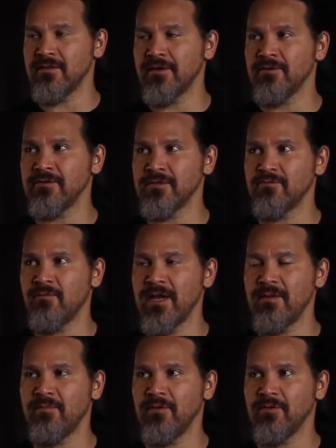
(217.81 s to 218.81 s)
those
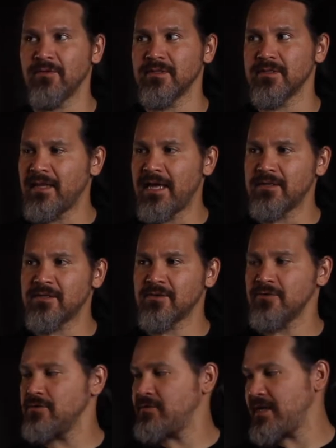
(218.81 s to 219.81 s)
weight bolts that
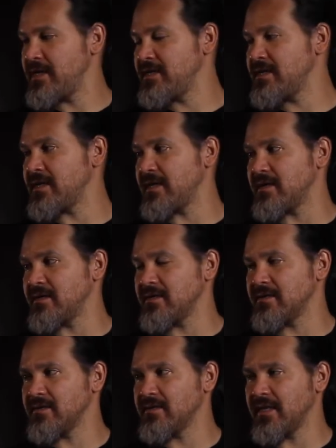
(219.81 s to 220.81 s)
screw in there
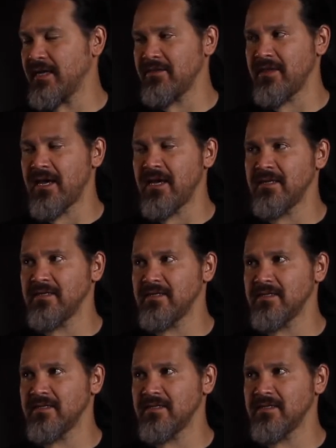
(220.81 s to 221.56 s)
like that,